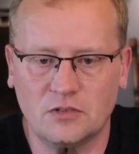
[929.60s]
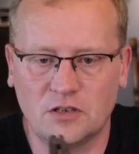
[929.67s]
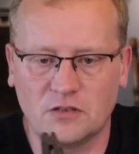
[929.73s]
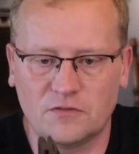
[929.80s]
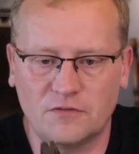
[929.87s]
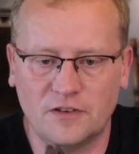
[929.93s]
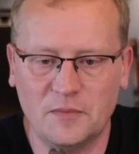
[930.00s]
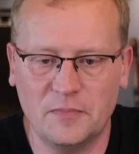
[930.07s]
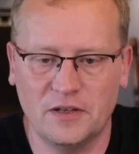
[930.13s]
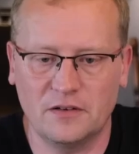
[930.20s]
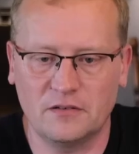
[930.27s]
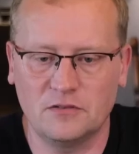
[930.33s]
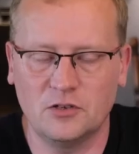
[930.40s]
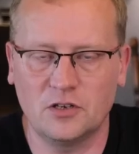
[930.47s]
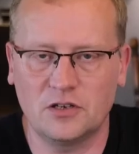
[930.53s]
flip it.
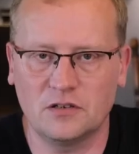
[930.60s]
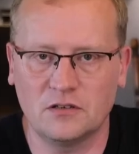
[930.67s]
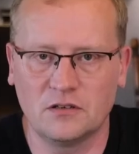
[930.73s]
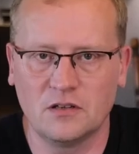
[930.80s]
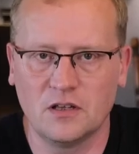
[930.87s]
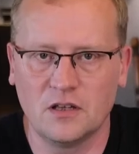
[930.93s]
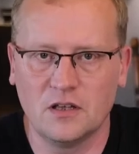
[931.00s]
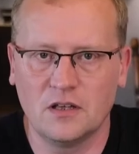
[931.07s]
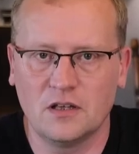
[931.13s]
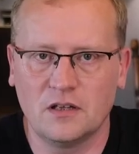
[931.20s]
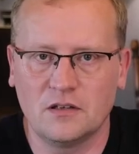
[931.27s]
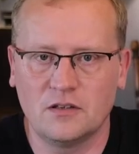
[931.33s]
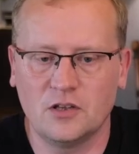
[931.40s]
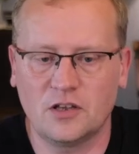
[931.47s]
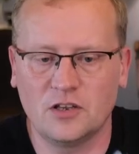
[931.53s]
You can
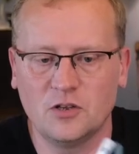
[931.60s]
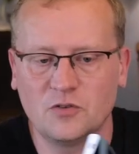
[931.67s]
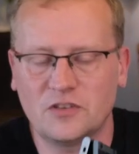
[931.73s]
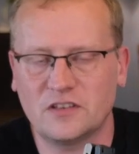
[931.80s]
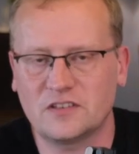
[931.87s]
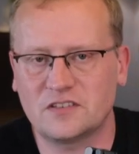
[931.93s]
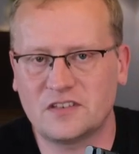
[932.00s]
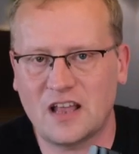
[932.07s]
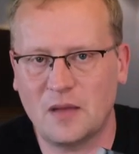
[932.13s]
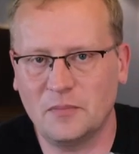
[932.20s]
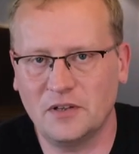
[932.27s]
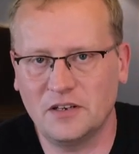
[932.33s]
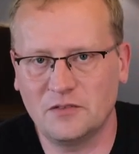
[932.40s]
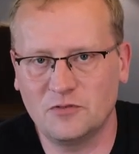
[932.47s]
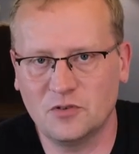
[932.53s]
use it as a
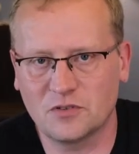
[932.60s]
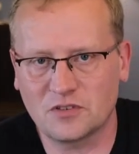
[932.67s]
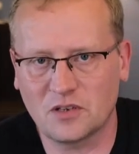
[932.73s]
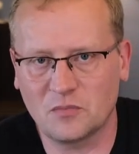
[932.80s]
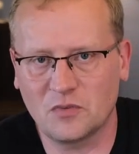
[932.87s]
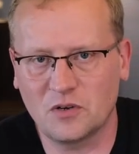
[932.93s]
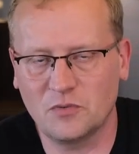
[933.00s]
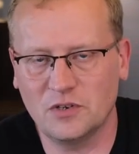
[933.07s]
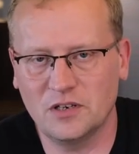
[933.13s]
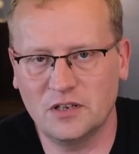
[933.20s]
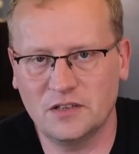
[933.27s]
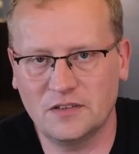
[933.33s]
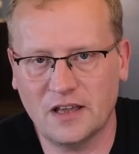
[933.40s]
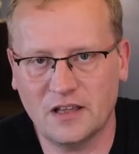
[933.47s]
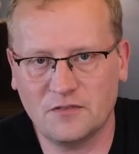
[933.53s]
tablet if you're somewhere where you
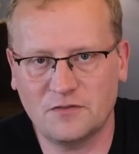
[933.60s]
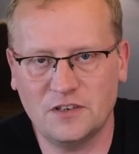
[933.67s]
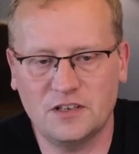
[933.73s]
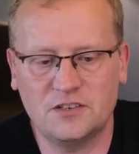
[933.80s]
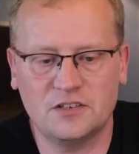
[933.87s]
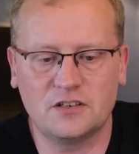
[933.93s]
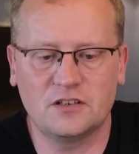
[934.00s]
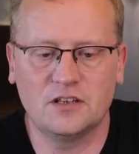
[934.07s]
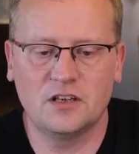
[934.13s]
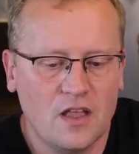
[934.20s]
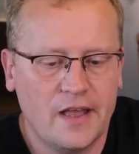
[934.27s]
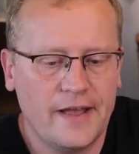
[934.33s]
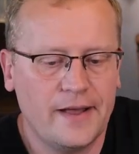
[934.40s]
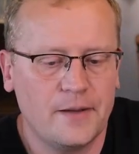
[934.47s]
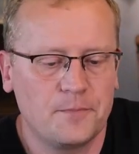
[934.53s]
need that feature.
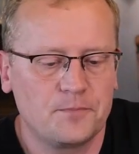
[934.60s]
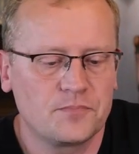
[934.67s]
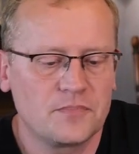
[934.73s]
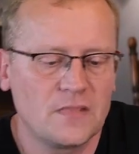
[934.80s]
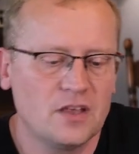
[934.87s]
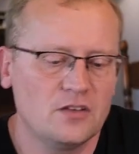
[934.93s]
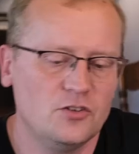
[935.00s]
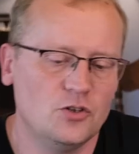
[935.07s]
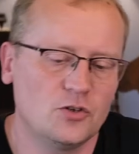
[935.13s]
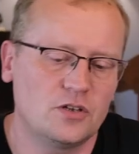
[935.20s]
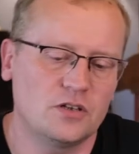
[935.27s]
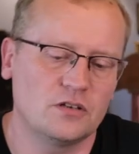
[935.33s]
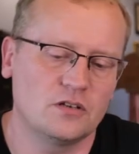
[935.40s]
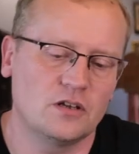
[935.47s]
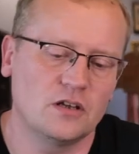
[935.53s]
You
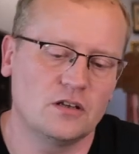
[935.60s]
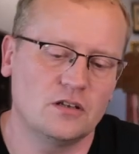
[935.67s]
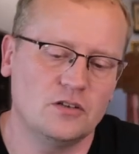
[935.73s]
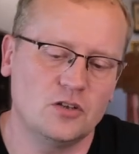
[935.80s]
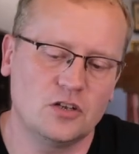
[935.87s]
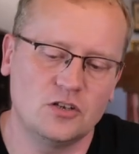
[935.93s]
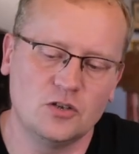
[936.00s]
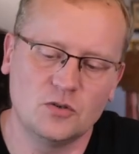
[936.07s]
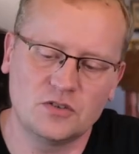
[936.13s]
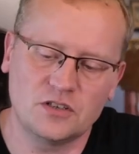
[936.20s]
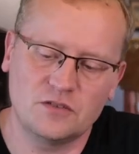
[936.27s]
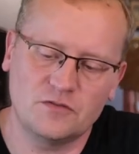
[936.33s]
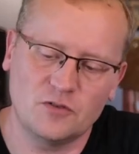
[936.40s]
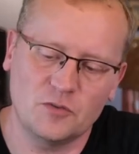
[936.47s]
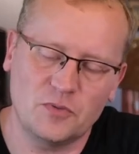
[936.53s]
can use
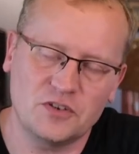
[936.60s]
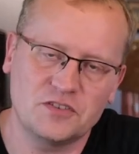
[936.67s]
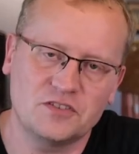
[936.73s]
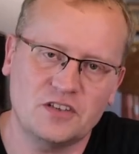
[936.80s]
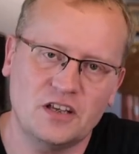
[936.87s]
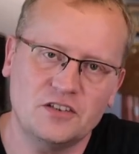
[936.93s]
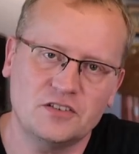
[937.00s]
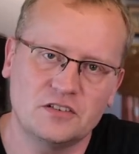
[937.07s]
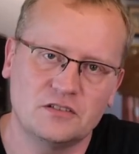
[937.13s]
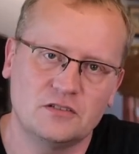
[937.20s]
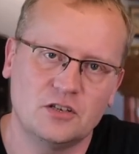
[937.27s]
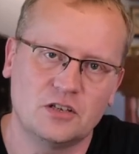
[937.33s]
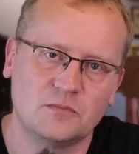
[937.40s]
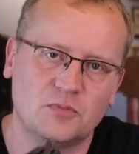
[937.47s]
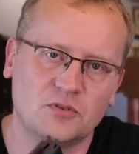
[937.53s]
it for a presentation.
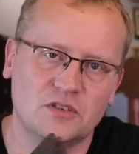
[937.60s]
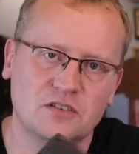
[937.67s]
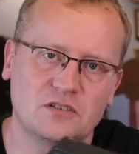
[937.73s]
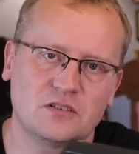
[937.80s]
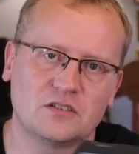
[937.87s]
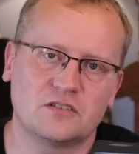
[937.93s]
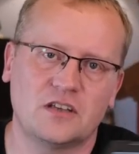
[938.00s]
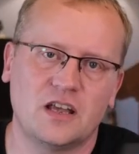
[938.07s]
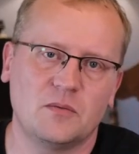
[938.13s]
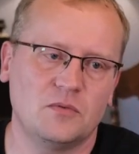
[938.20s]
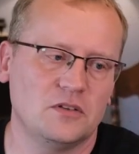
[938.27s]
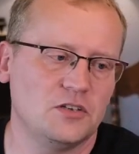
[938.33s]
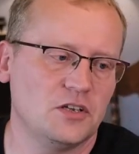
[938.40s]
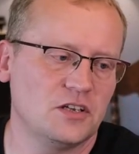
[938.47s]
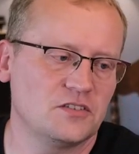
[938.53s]
You can put this on a table
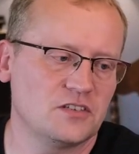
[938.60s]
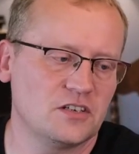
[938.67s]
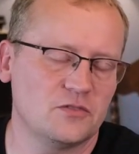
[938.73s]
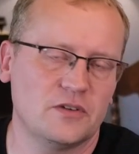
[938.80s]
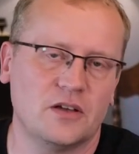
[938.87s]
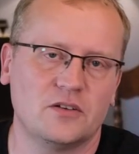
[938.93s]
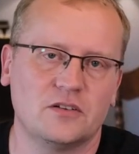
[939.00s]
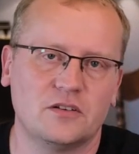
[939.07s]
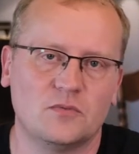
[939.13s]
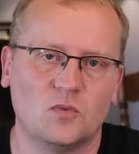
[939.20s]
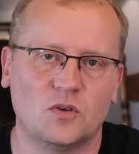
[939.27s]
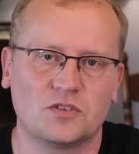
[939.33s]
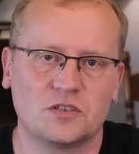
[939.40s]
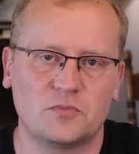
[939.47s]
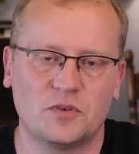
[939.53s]
and you can sit around it and
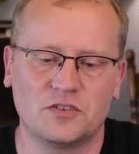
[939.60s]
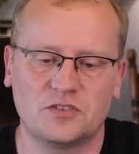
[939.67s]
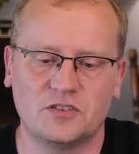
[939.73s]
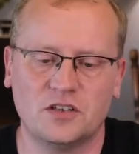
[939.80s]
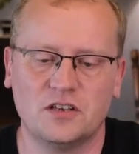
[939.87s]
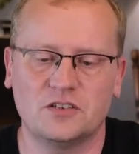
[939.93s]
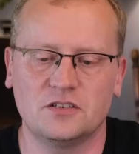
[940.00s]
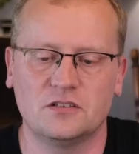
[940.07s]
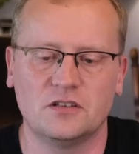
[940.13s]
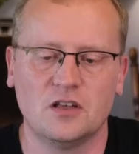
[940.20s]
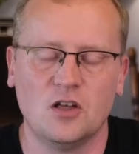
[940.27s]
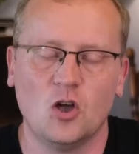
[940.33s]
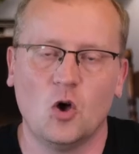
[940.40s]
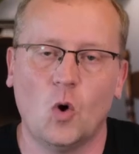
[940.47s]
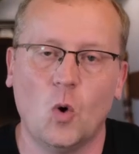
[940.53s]
watch the presentation.
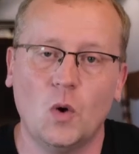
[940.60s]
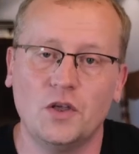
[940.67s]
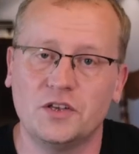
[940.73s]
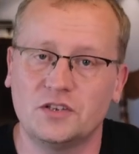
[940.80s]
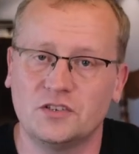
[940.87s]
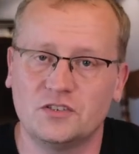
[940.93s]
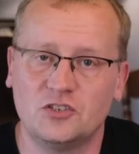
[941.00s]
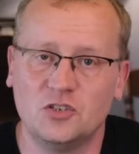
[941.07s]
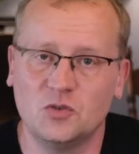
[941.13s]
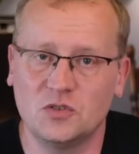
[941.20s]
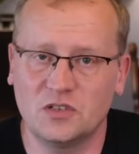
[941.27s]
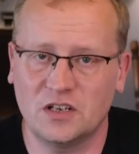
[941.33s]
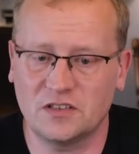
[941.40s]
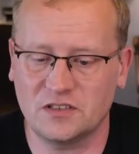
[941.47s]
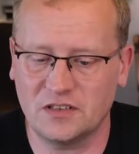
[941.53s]
Or you can just use
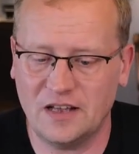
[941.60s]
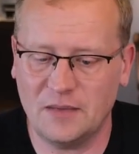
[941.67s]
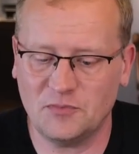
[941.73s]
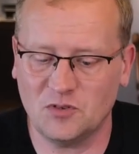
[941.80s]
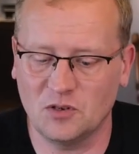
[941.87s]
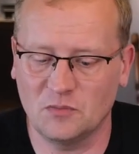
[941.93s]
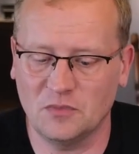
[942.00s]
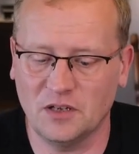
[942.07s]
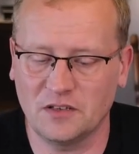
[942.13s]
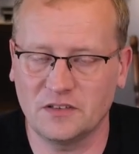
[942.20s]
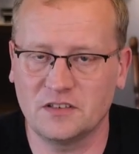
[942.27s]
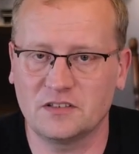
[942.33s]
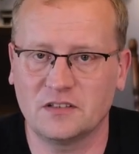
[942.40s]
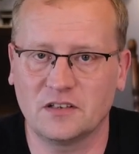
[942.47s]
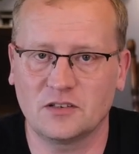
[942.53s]
it as a laptop like
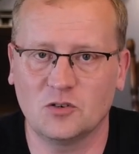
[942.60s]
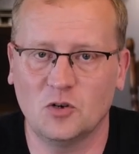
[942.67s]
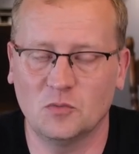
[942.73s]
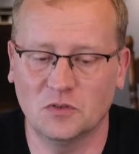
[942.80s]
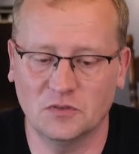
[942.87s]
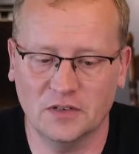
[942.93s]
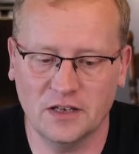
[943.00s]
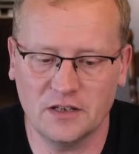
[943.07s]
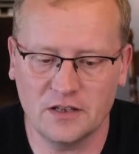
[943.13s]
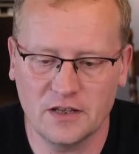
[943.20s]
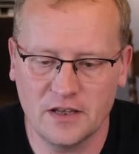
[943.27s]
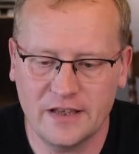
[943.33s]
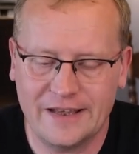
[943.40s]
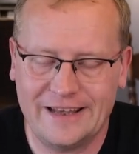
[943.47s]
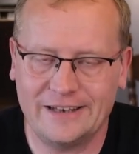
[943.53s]
this, like normal, right?
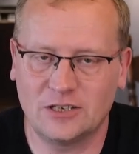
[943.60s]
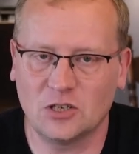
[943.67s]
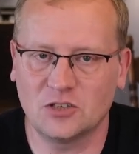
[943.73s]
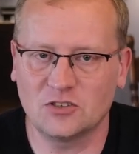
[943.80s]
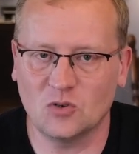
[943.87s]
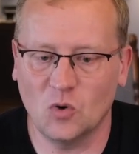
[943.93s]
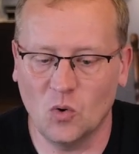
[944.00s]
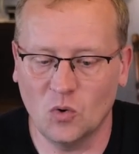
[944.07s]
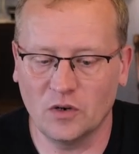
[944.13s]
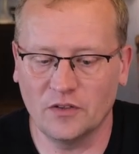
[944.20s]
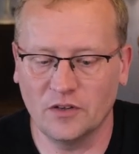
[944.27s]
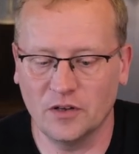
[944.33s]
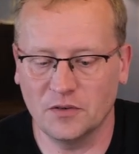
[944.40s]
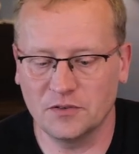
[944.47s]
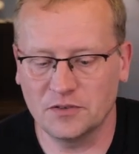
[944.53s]
It does all of
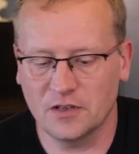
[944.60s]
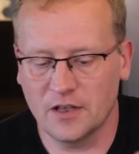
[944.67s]
those.